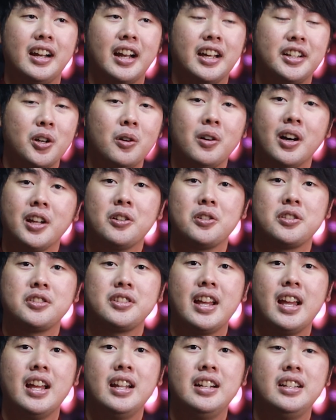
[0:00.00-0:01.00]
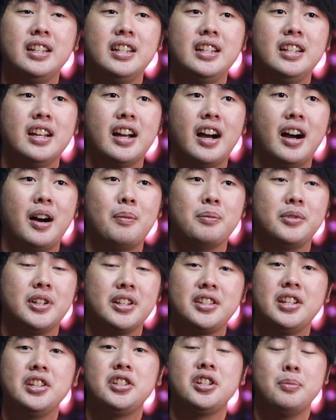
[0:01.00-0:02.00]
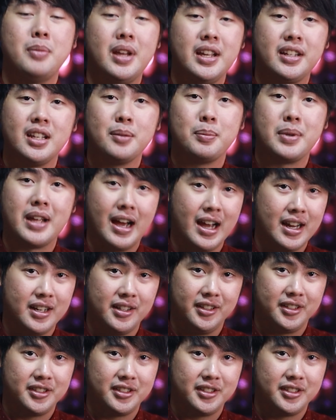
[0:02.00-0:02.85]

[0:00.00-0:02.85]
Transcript: and I don't understand the um, decision making behind